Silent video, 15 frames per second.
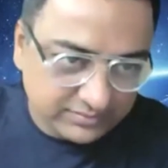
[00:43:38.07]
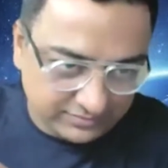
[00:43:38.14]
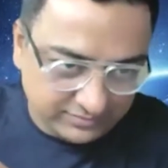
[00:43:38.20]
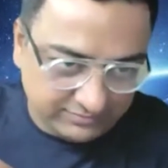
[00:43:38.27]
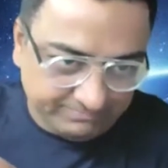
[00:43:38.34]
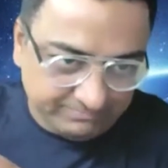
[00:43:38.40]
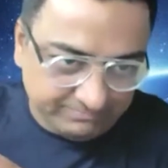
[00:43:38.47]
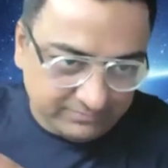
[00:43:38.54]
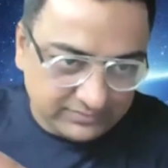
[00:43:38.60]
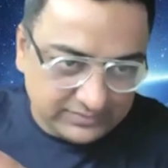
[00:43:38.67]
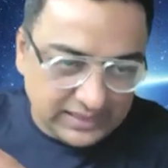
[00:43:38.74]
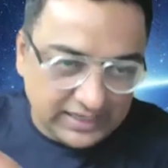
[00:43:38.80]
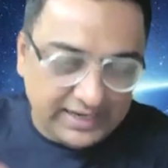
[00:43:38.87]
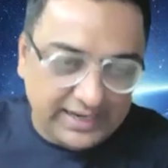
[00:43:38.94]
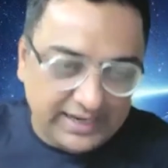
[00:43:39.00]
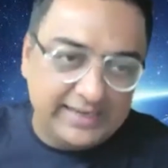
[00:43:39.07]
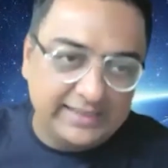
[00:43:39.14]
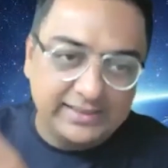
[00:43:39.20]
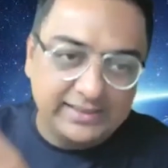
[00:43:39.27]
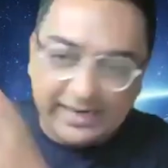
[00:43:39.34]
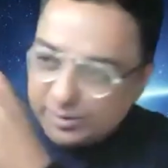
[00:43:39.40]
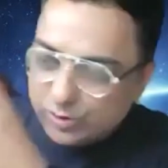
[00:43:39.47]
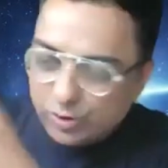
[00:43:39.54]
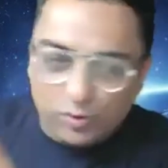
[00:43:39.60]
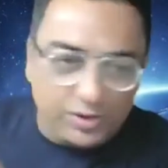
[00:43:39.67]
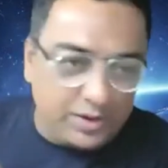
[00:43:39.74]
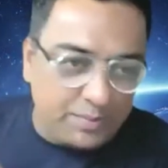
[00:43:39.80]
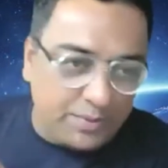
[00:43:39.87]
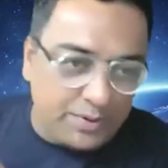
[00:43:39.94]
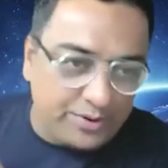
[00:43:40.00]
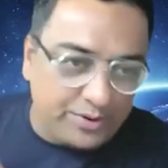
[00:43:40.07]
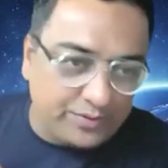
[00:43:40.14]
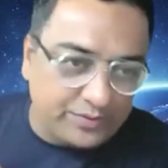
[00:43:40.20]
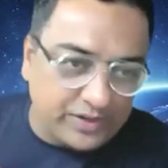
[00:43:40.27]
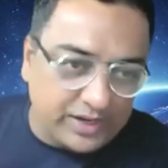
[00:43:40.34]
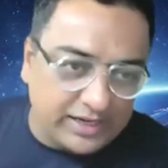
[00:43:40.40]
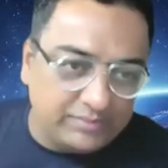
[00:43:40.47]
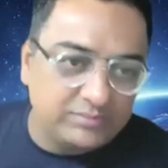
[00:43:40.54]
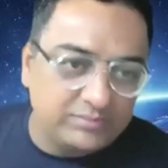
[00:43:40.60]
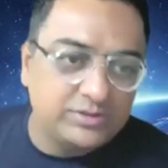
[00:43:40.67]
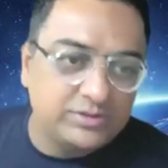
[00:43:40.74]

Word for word: and that over a period of time,